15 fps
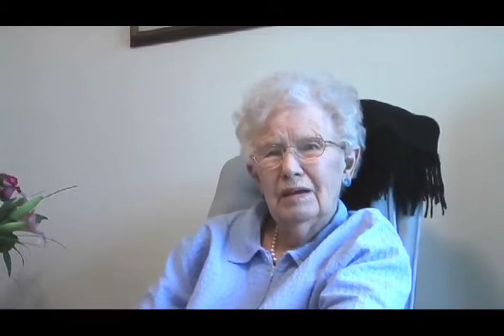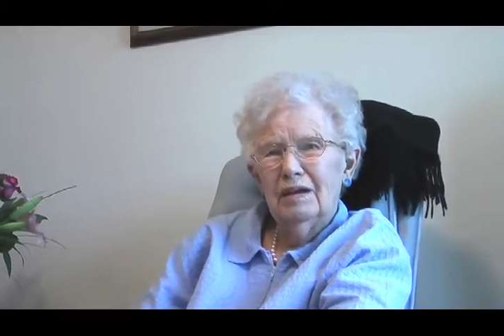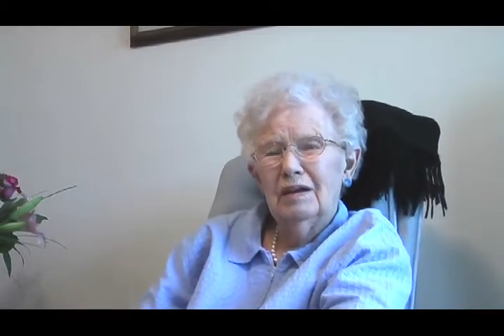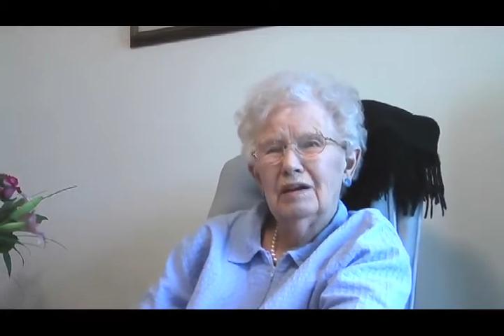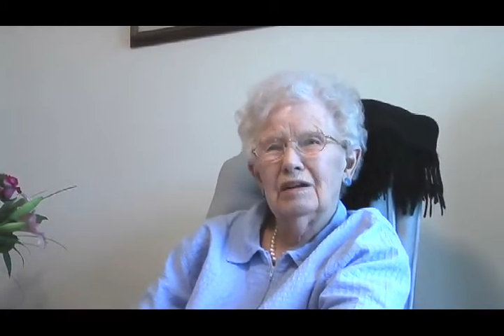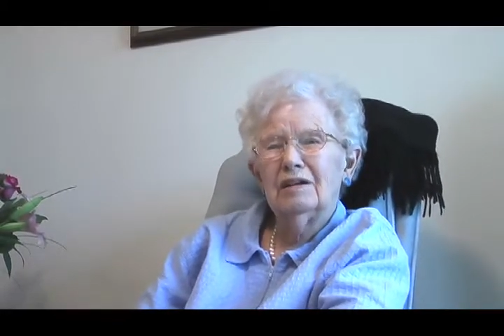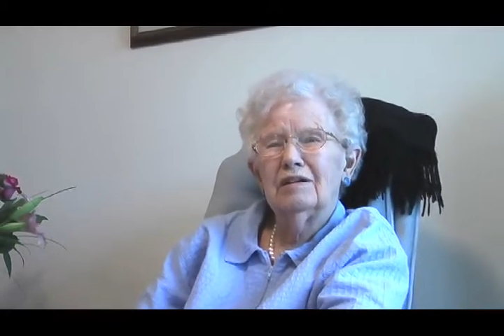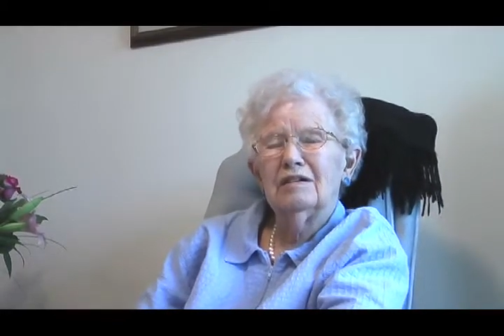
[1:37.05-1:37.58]

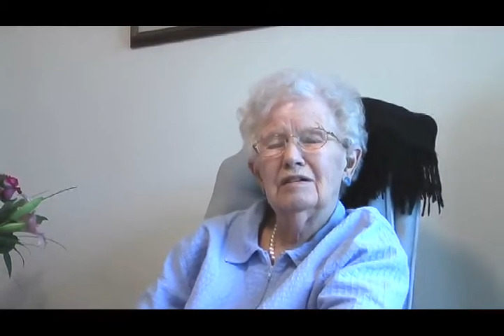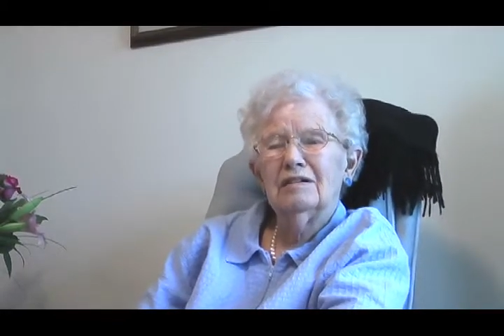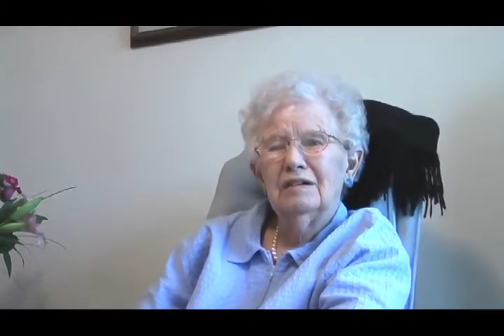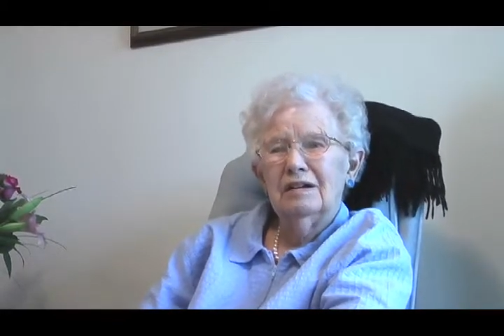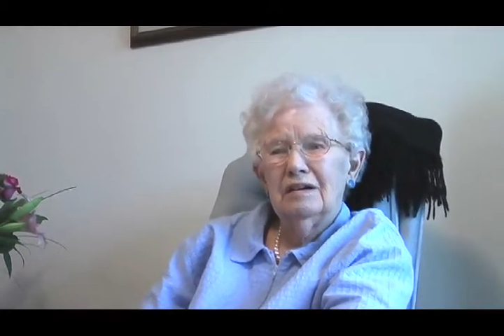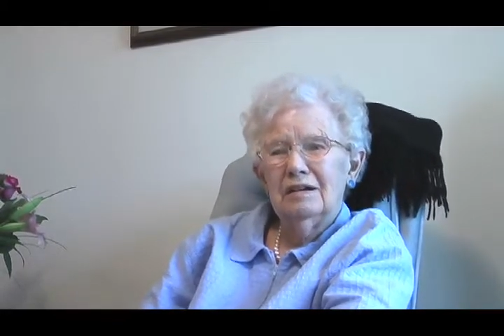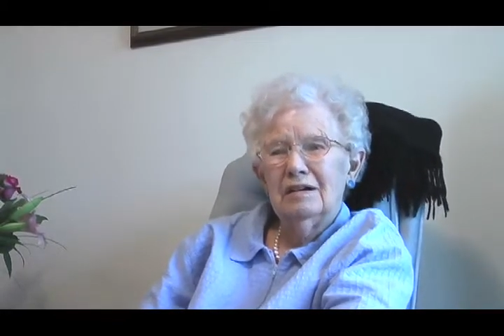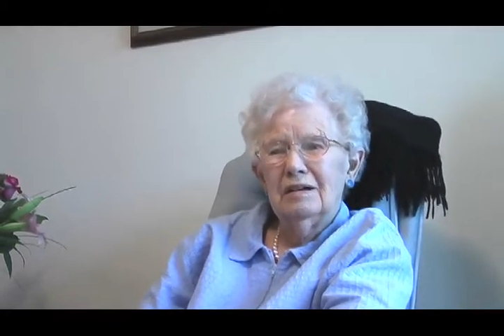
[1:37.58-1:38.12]
And
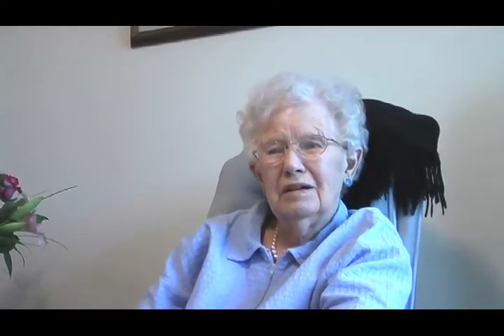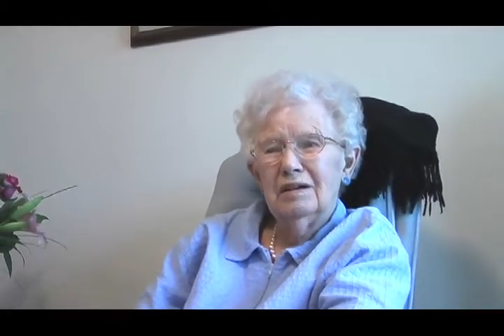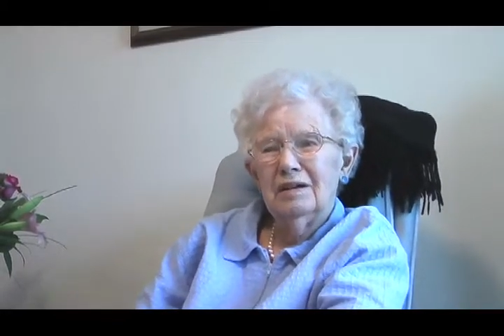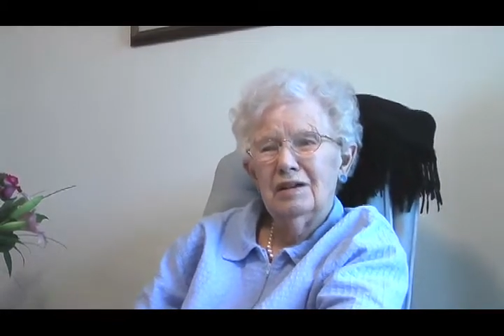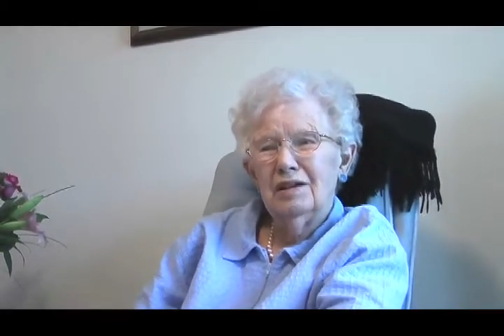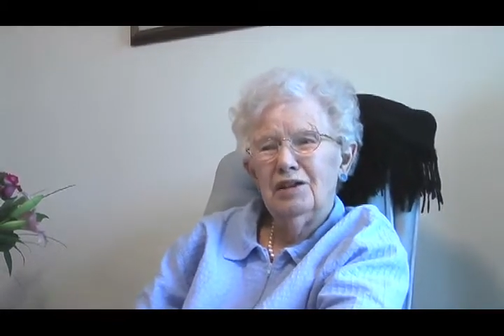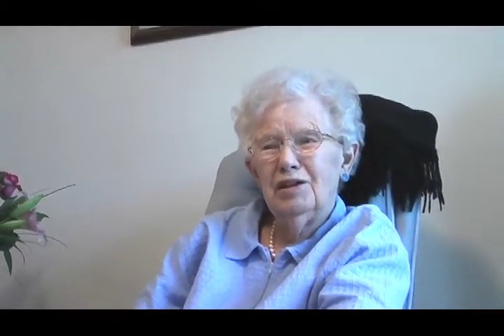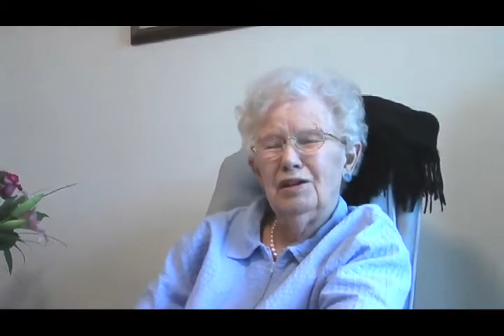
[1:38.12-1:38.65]

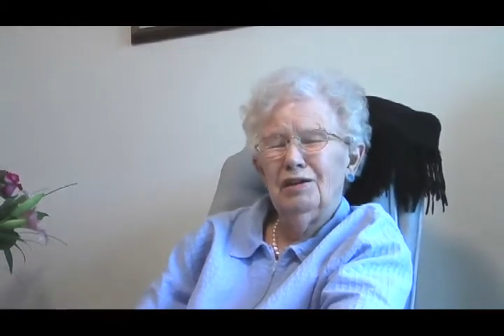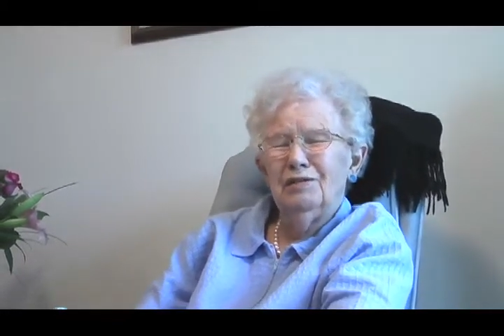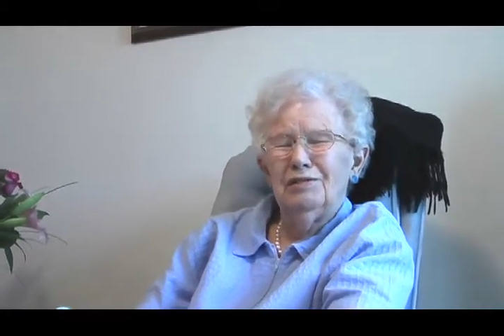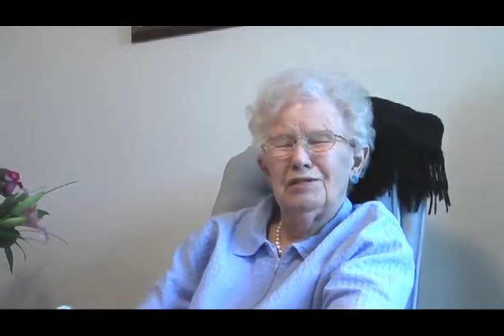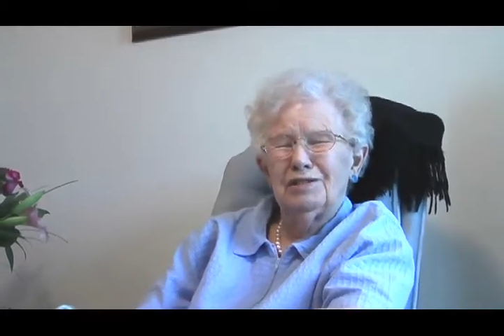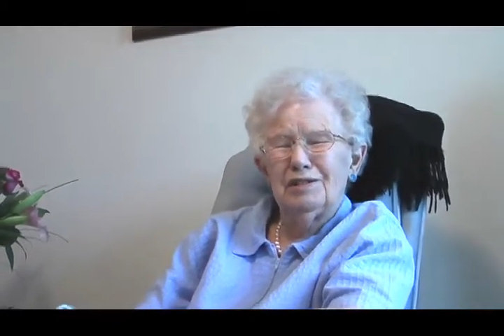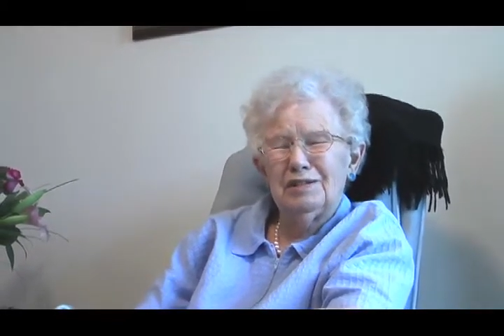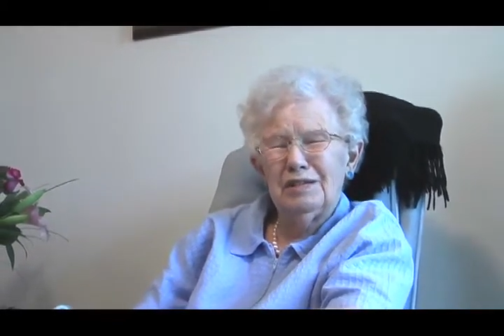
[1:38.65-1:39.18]
he used
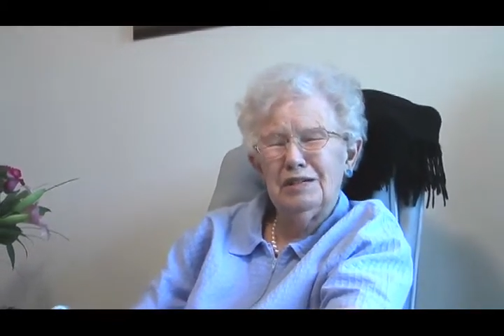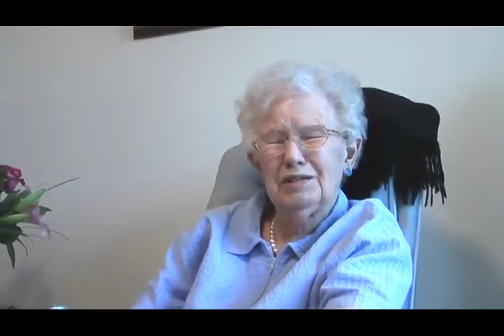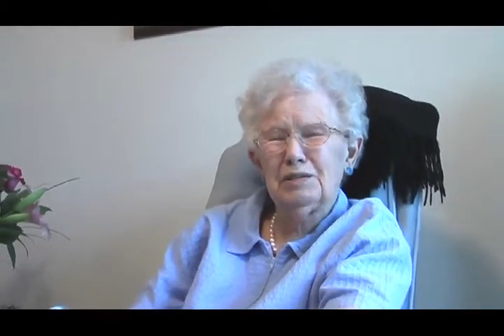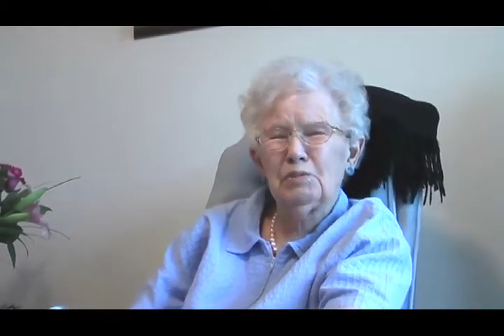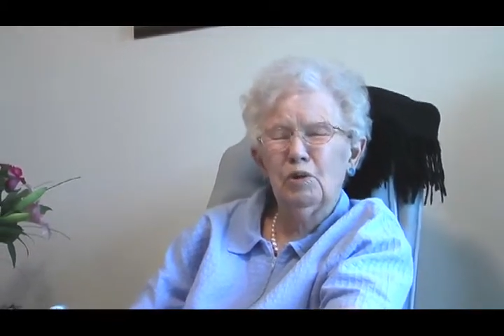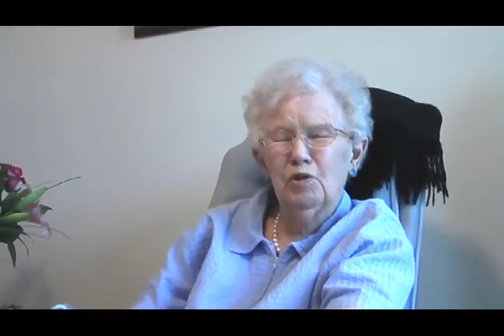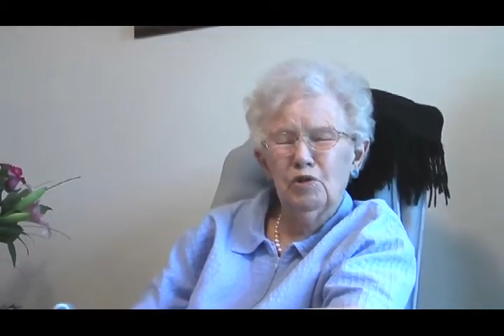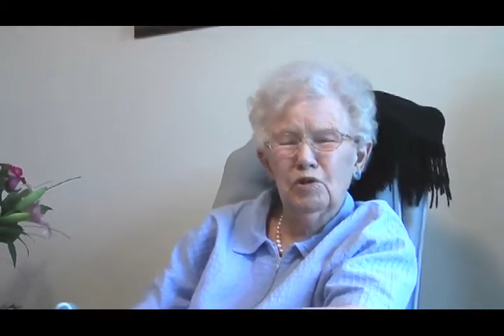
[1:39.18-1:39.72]
to tease
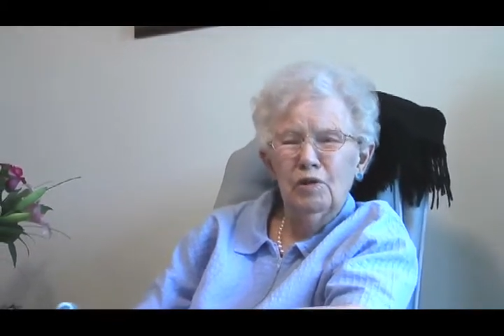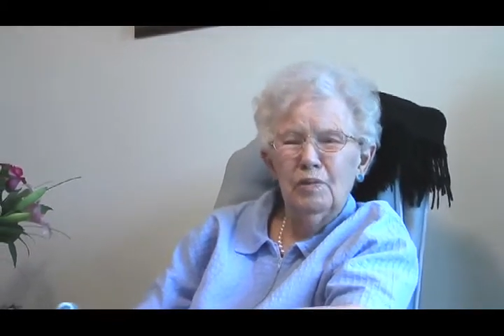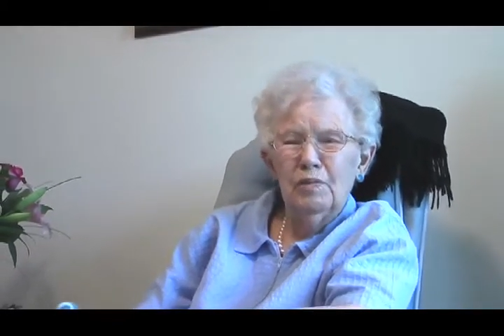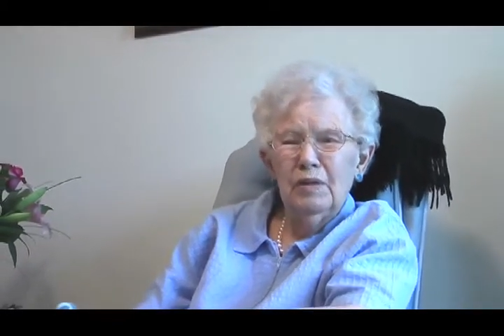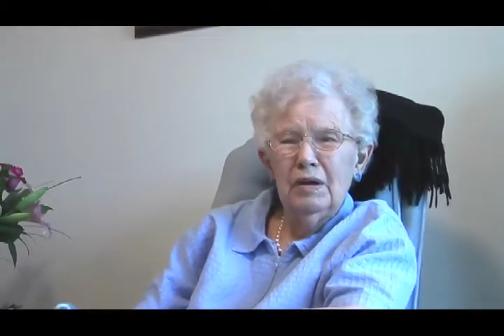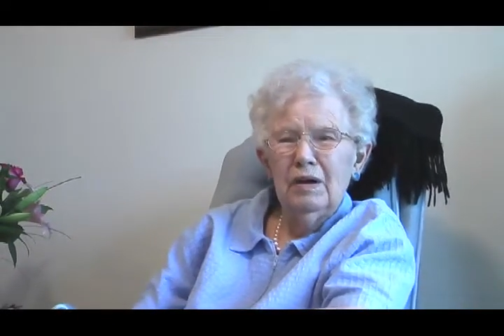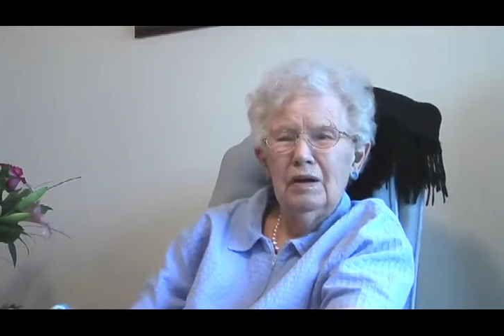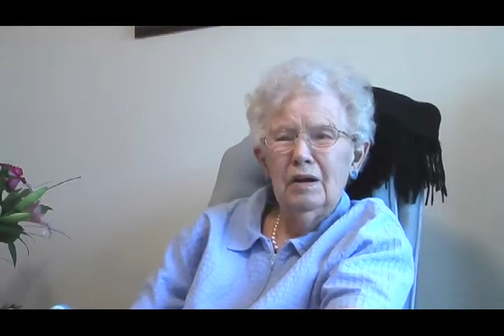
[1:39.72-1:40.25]
Mother,
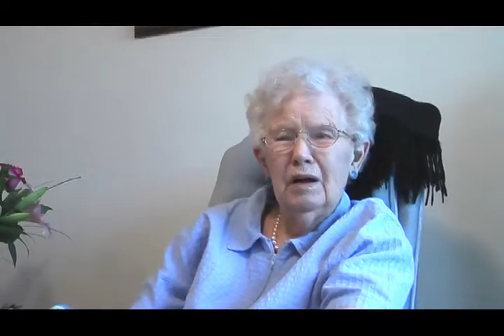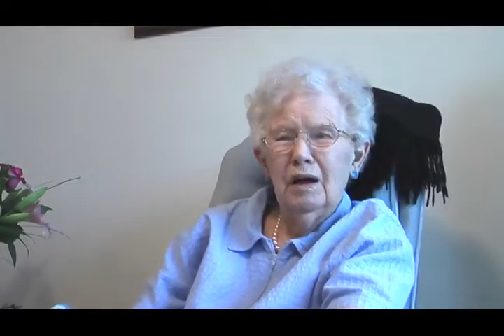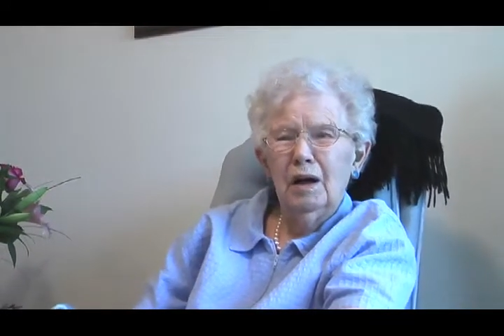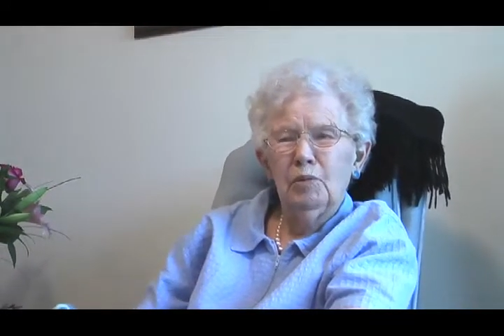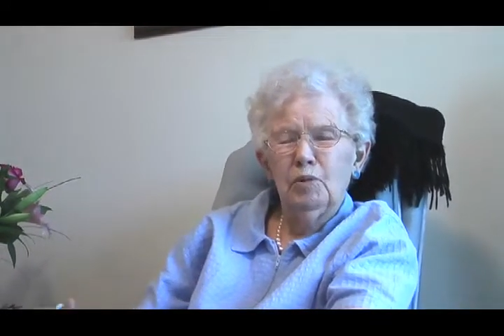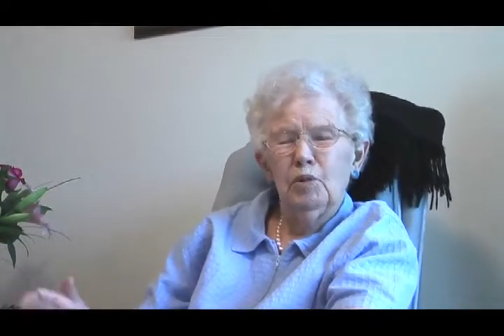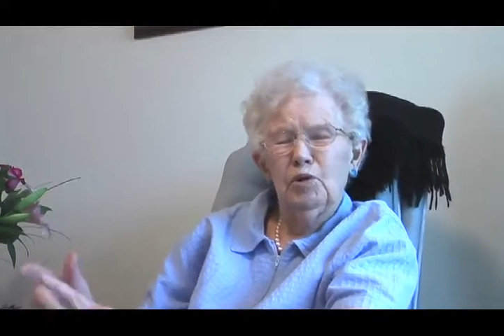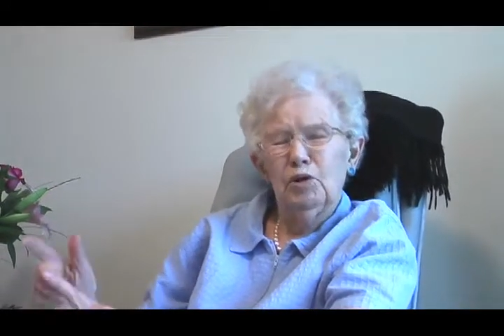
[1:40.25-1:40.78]
I'm
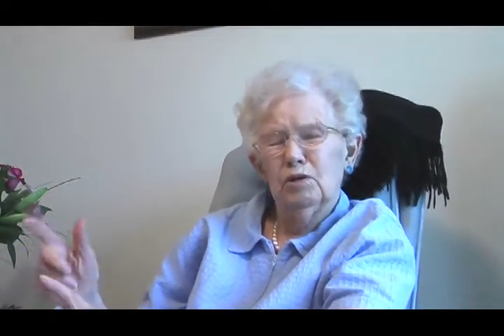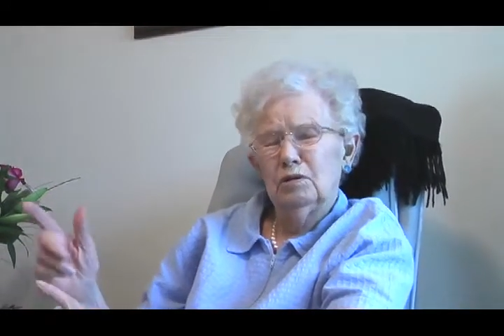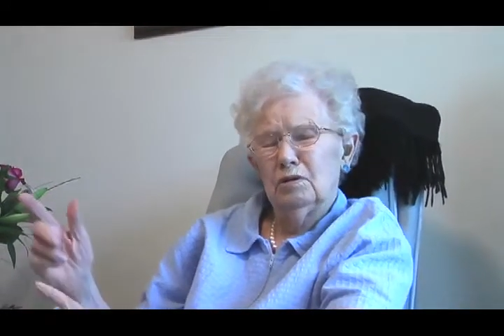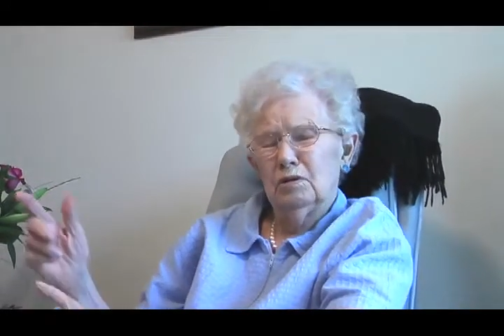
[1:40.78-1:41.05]
going